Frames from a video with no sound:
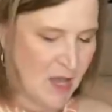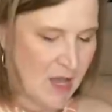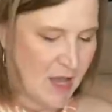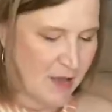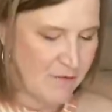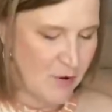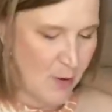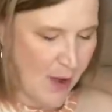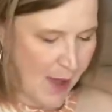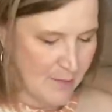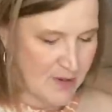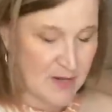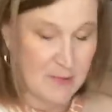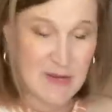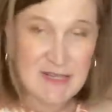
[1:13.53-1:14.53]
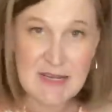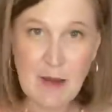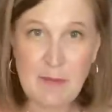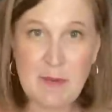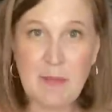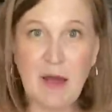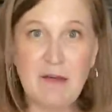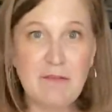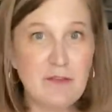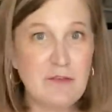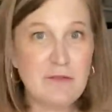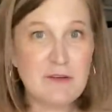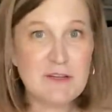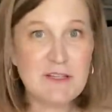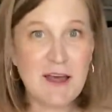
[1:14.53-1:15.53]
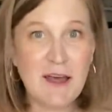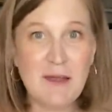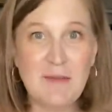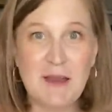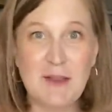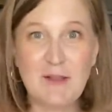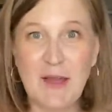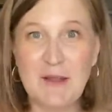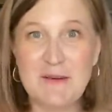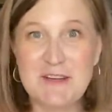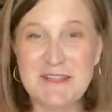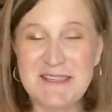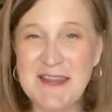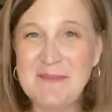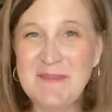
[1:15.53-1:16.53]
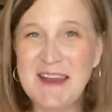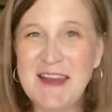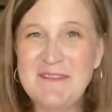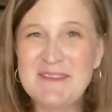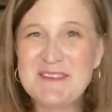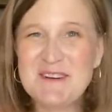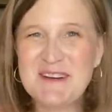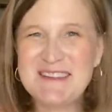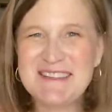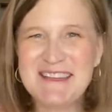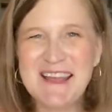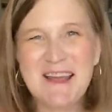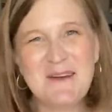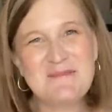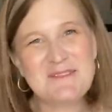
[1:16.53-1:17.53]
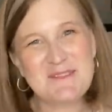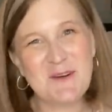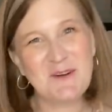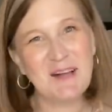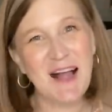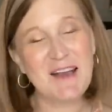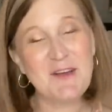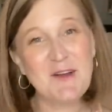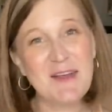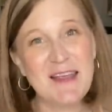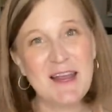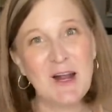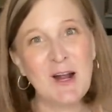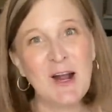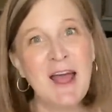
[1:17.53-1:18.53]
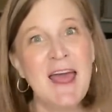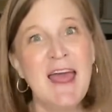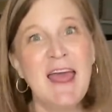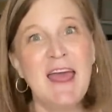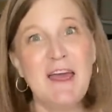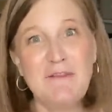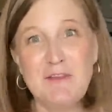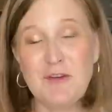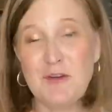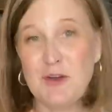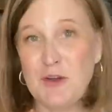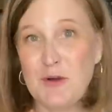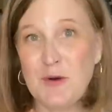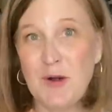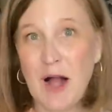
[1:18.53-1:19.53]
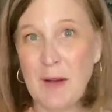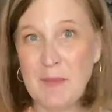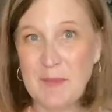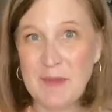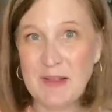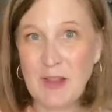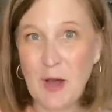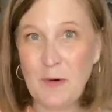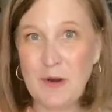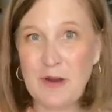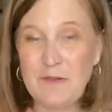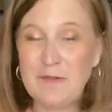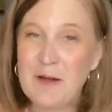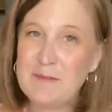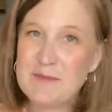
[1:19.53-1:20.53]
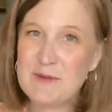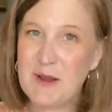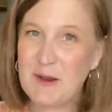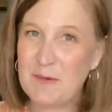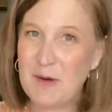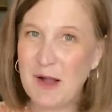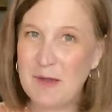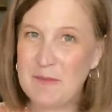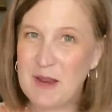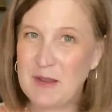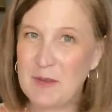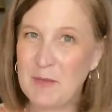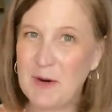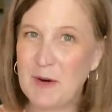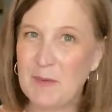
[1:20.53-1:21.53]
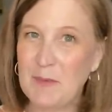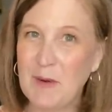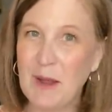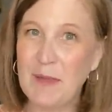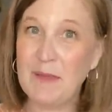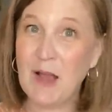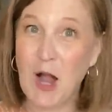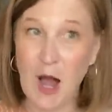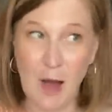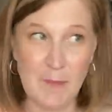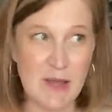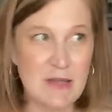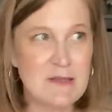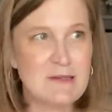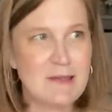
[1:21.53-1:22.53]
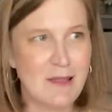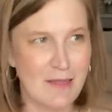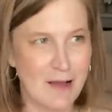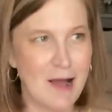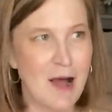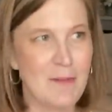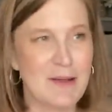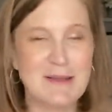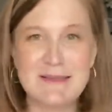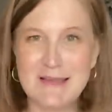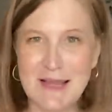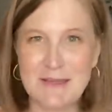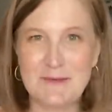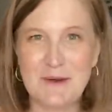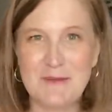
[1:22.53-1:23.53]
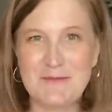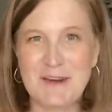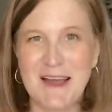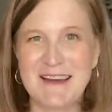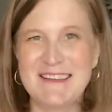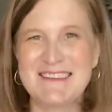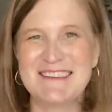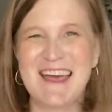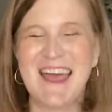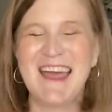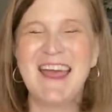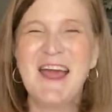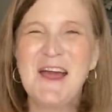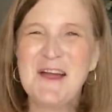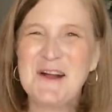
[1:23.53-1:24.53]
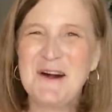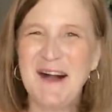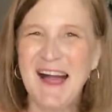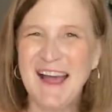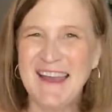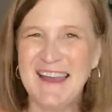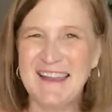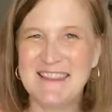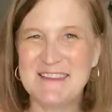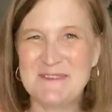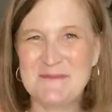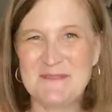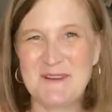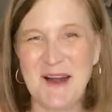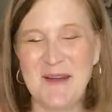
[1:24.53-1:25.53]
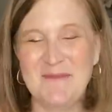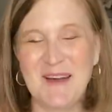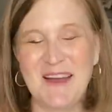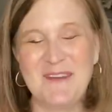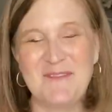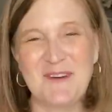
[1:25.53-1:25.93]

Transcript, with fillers: If you happen to be stopping by for the first time and you like what you see, my name is Christy and I'm so glad you're here. If you're new, comment below where you're from so I can welcome you in the in the comments. The comments, that's what I'm trying to say. Go ahead and hit the subscribe button.